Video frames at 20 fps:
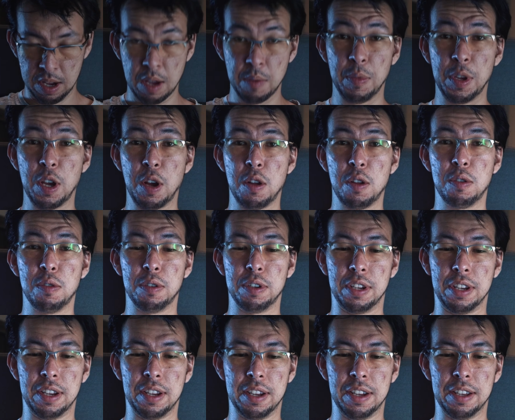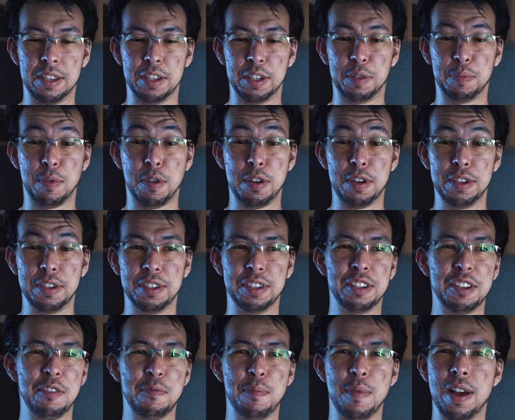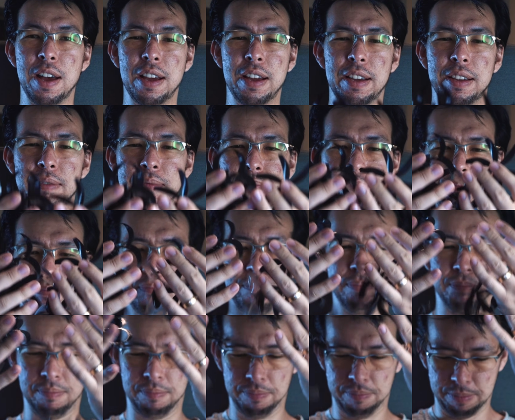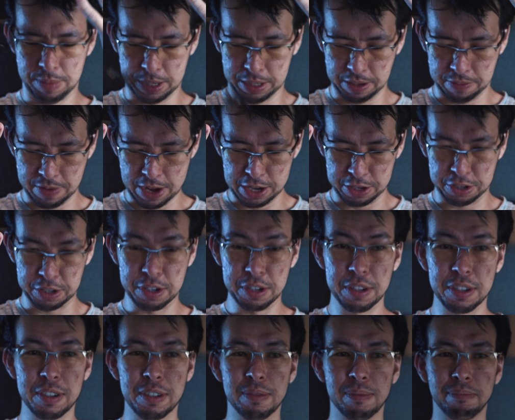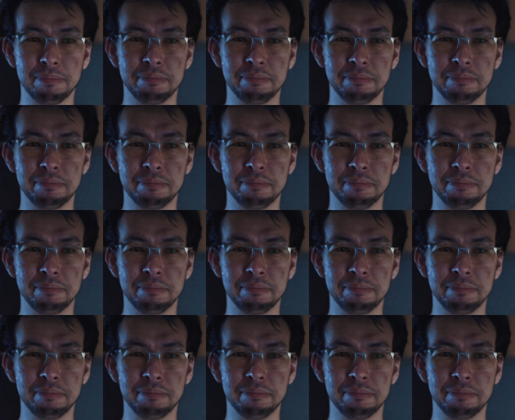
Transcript: Behold, the spoils of my misadventures.